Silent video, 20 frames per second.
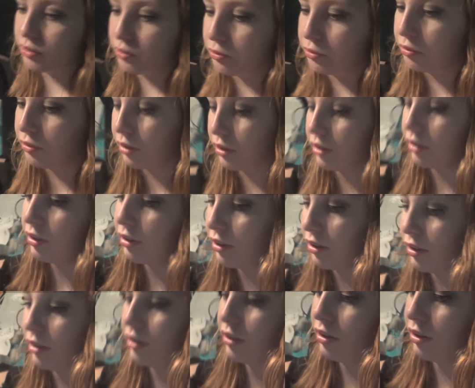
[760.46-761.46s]

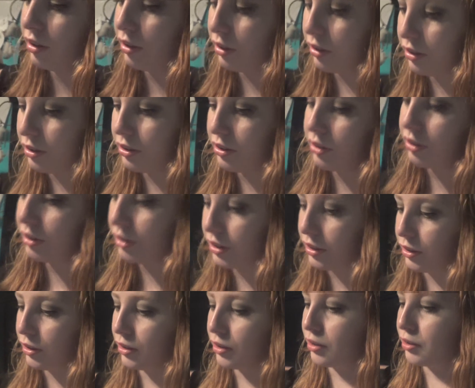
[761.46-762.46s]
with is just
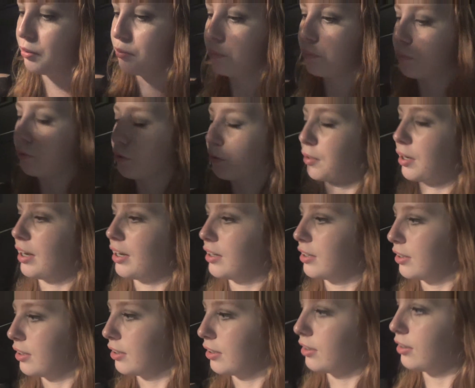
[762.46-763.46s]
the
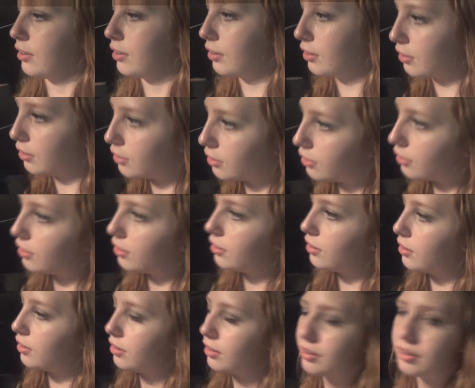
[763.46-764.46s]
Miranda
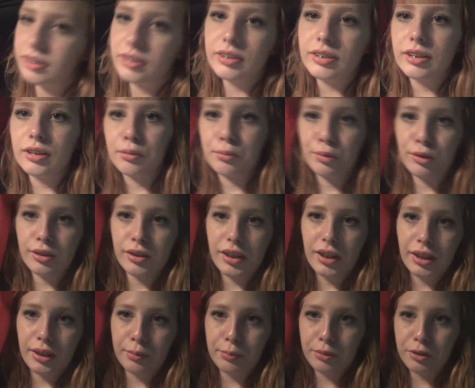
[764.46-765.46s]
summer
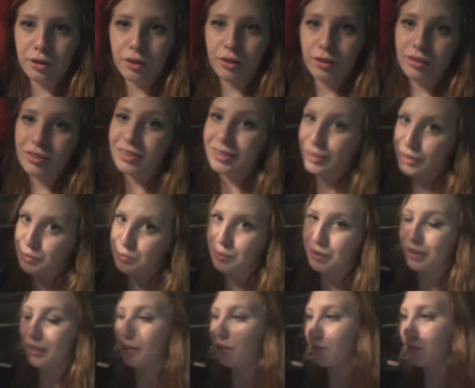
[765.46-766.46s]
camp shirt. It
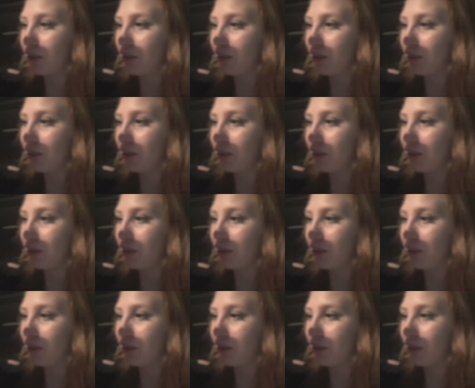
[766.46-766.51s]
smells like